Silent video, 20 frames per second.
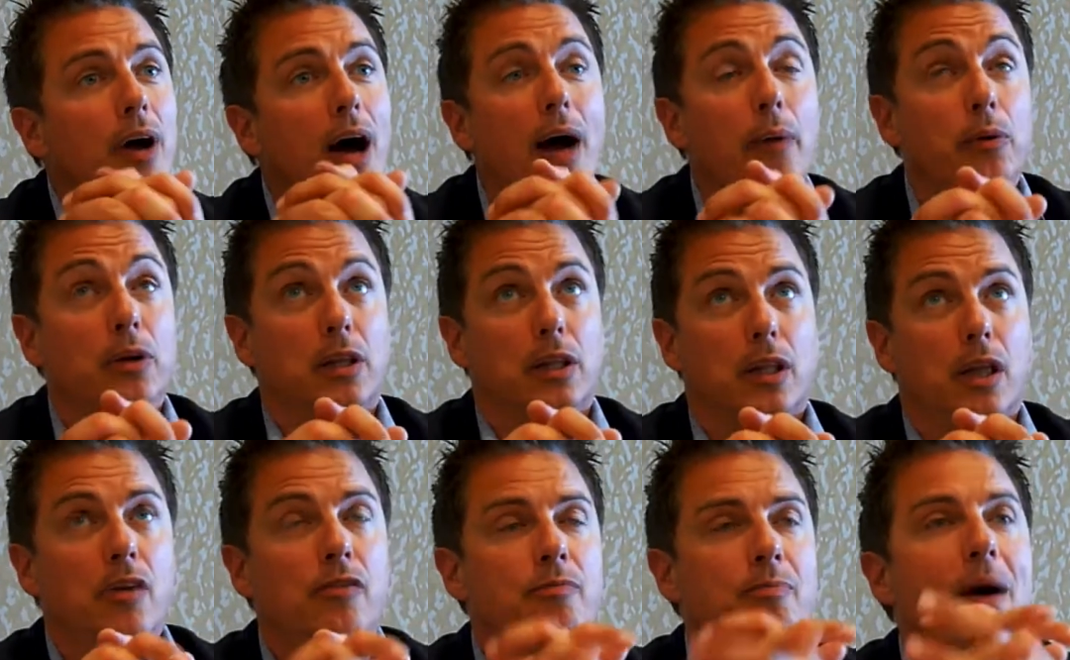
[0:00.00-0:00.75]
I would
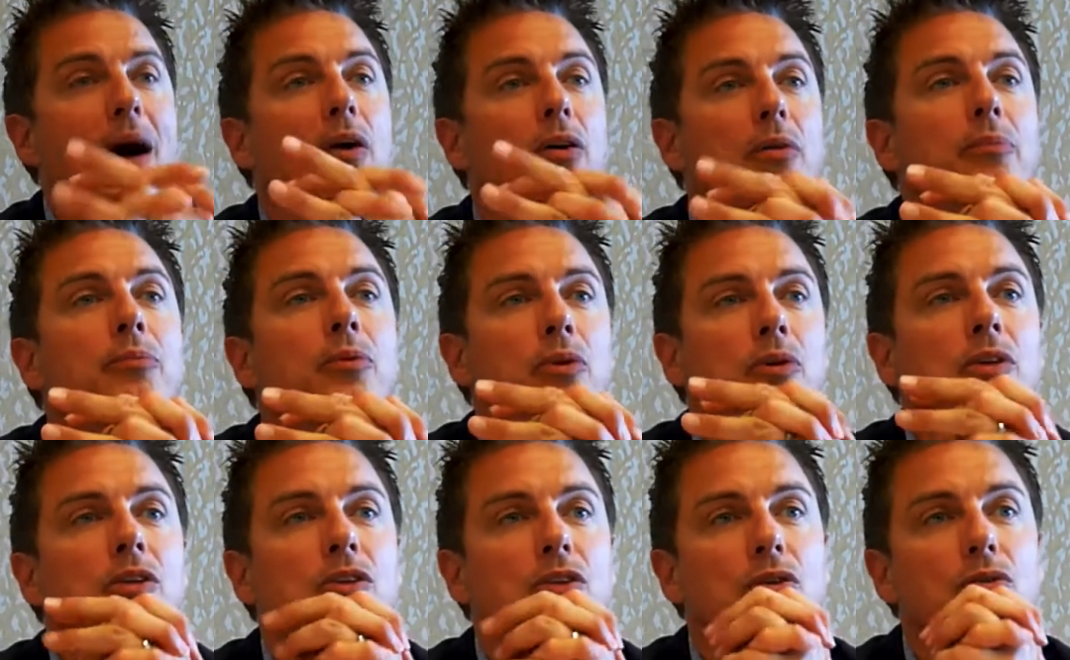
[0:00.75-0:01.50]
love Malcolm
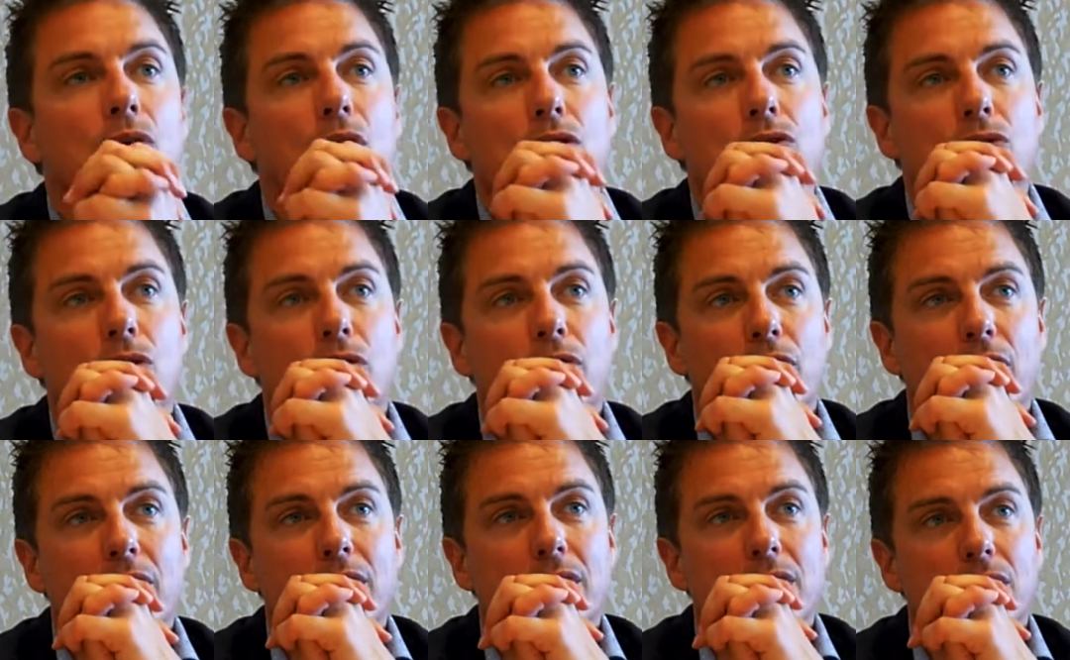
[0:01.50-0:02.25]
Merlin to cross
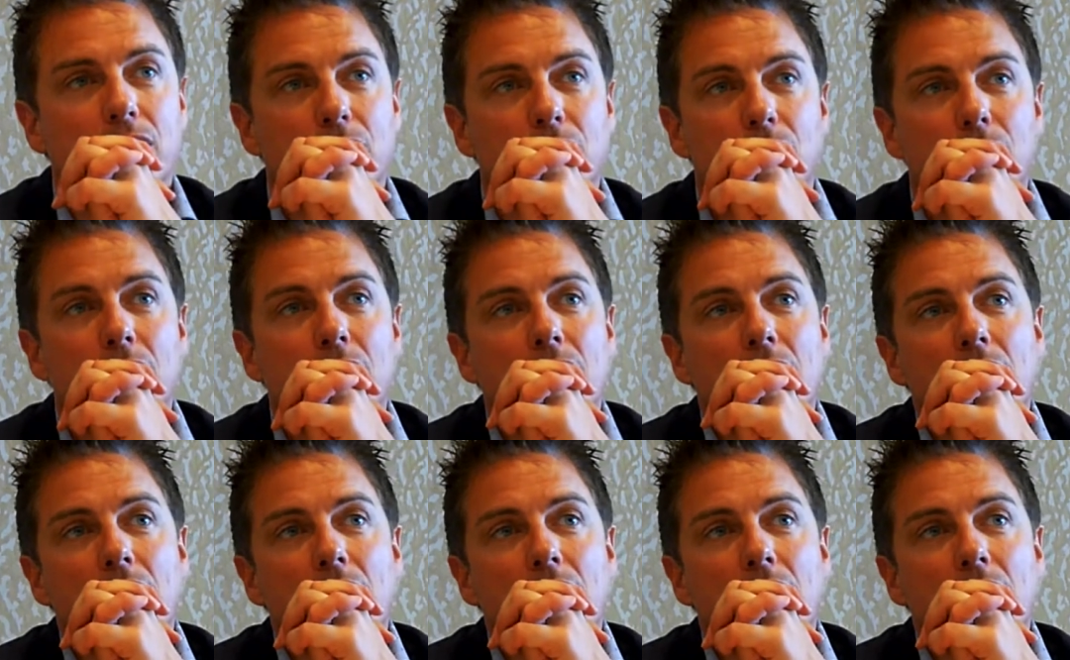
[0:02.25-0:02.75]
over into